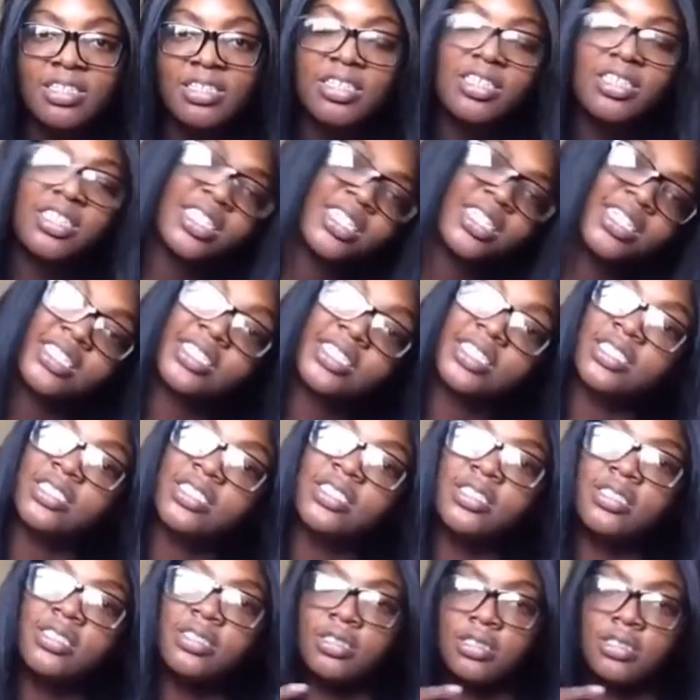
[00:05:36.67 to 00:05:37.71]
And like I said,
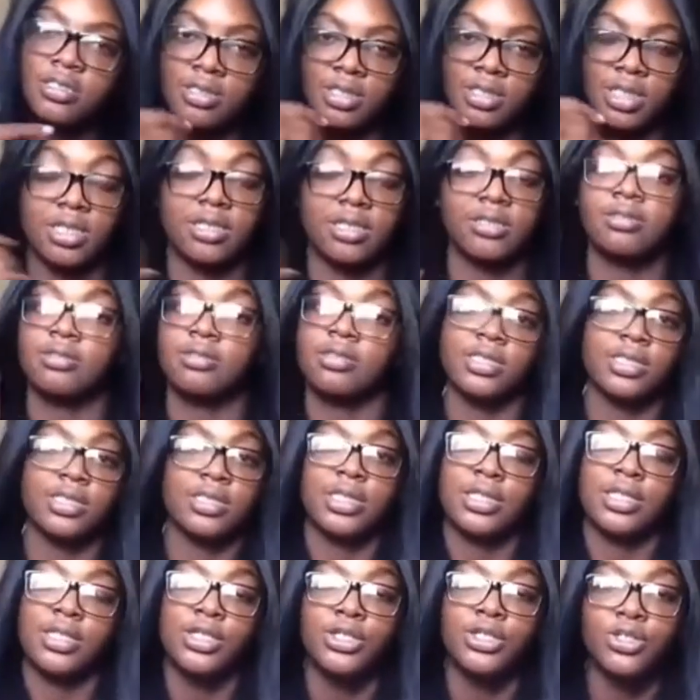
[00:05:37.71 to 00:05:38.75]
this
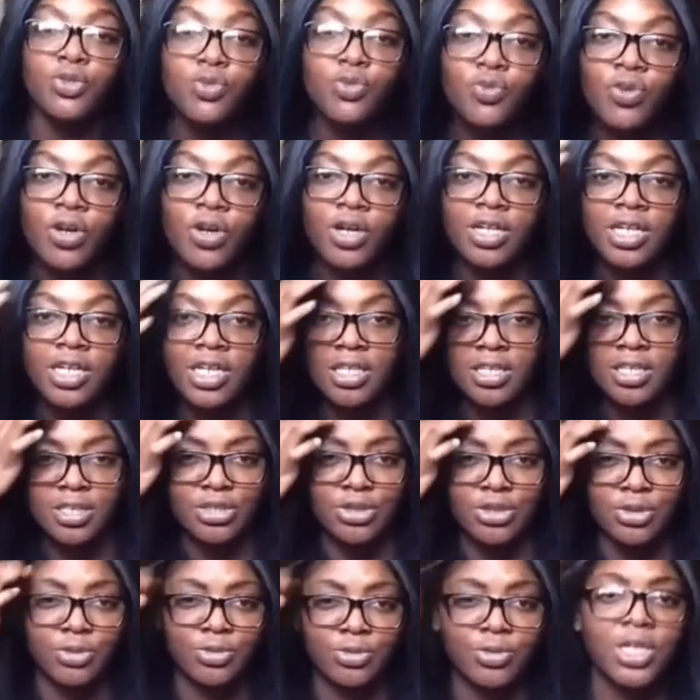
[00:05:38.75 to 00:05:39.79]
ain't nothing new for R.Kelly,
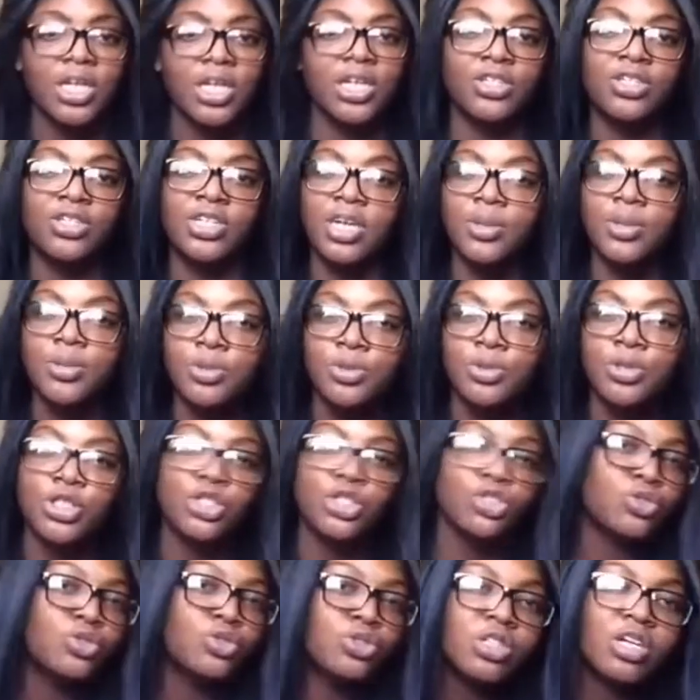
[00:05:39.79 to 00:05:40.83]
so you can't be really
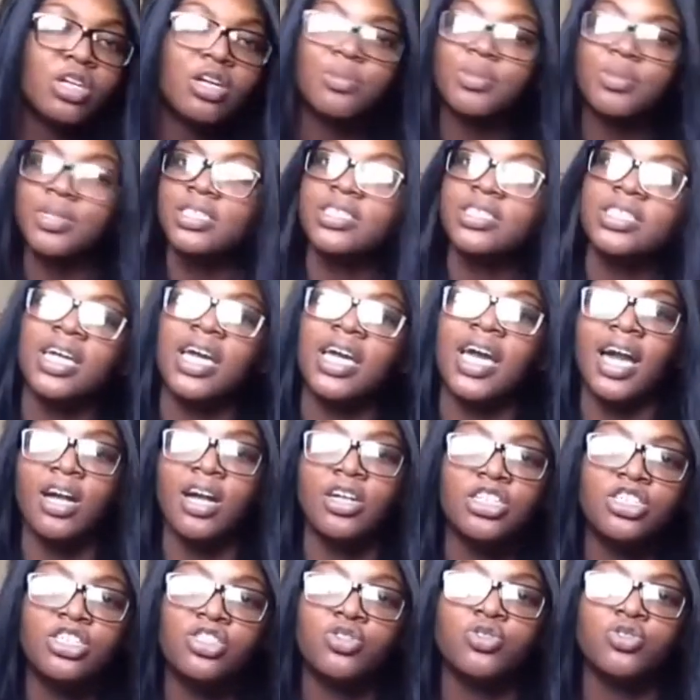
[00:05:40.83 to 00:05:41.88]
too shocked, but it's like, how
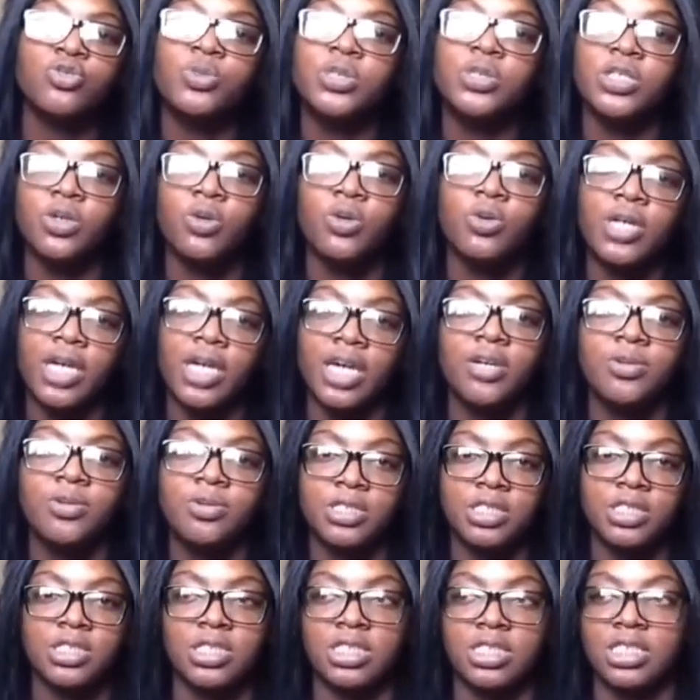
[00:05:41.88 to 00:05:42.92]
can you be okay with
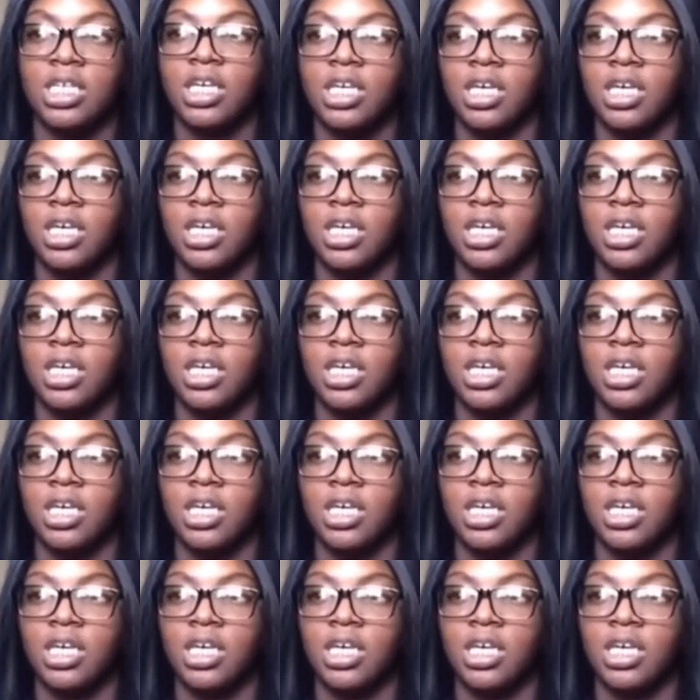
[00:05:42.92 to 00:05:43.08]
just